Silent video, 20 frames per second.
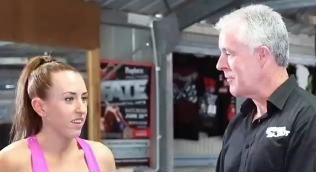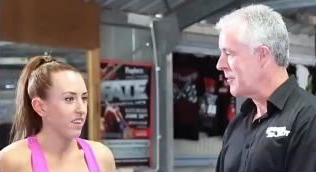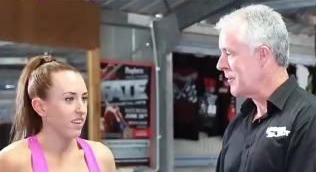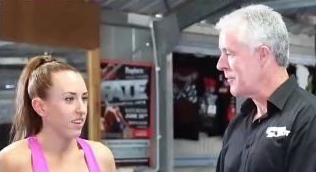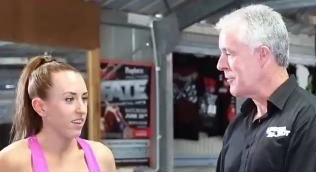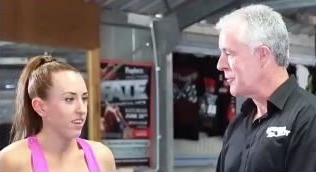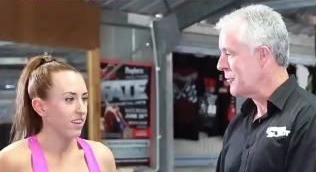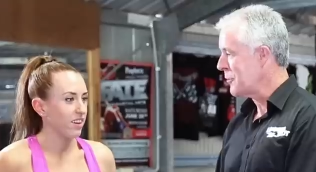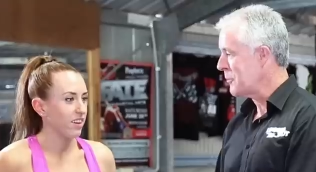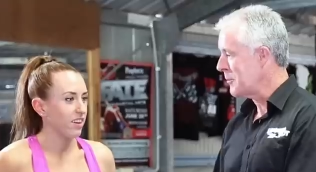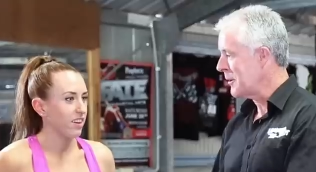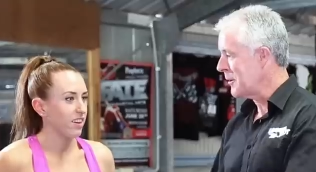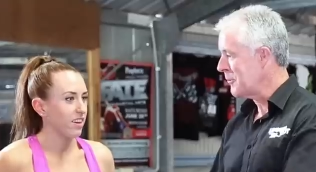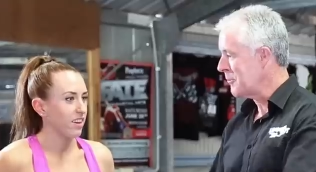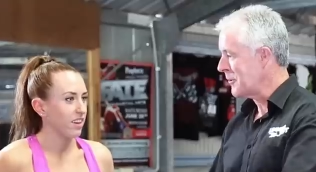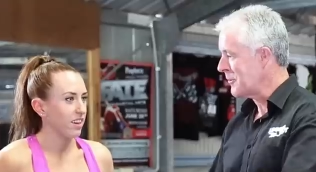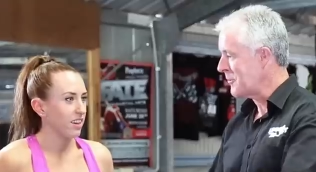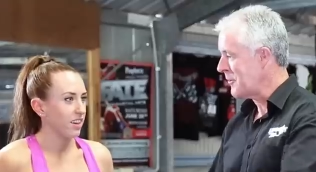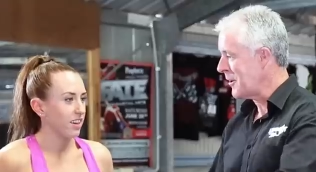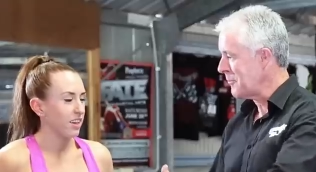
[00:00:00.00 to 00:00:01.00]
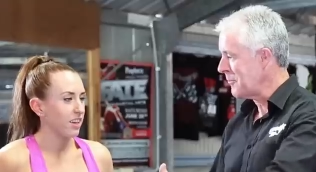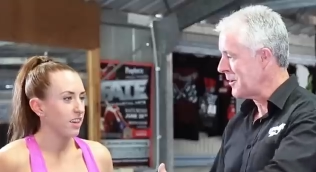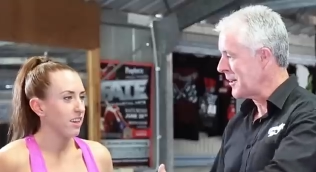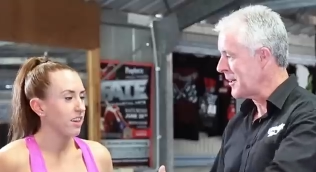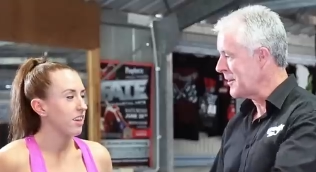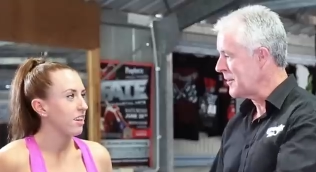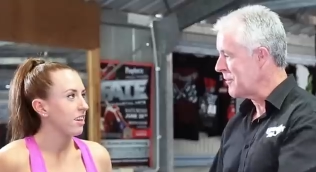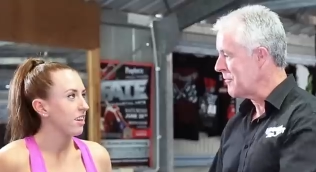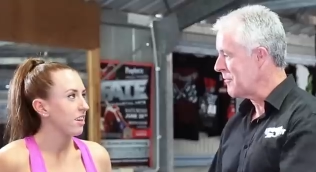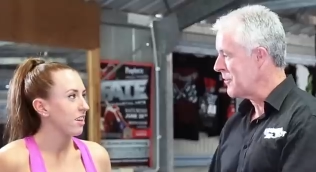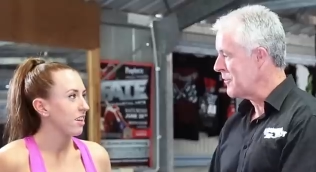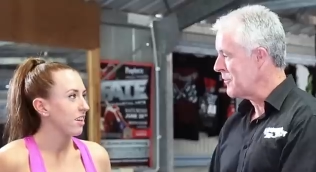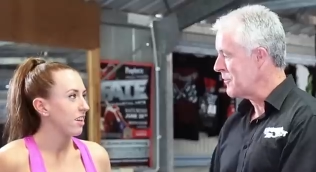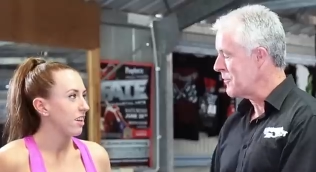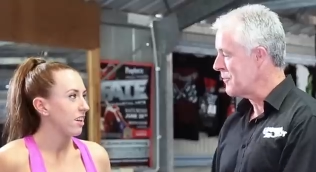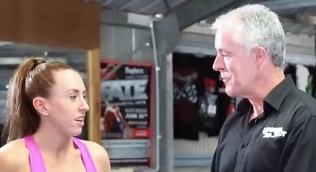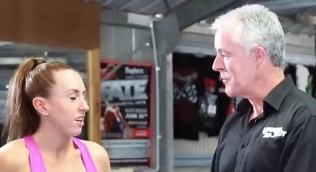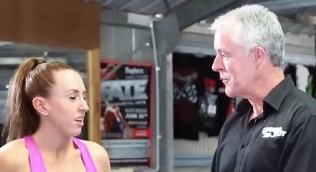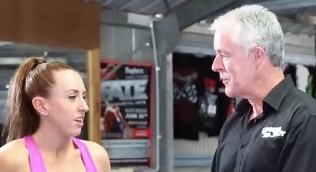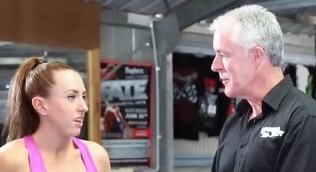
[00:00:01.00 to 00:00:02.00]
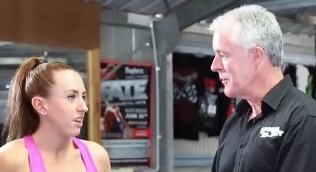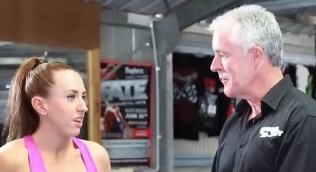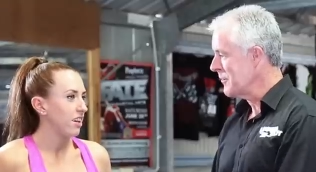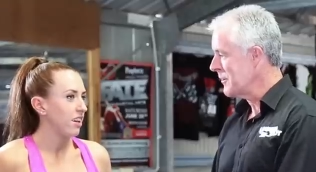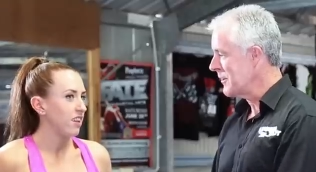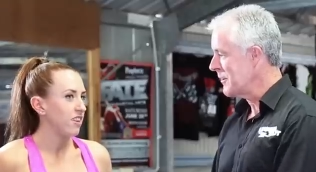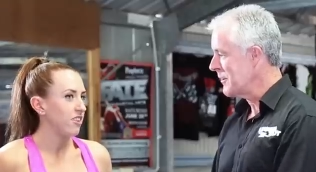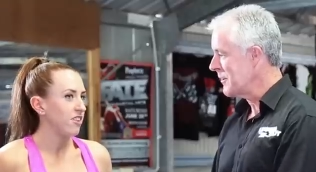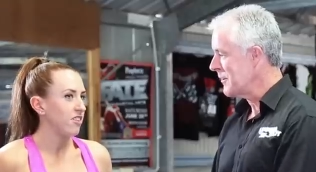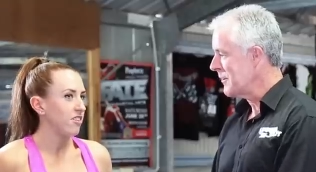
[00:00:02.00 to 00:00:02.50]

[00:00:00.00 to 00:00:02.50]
Speaker 1: Have you thought about what's happening in the future for you? And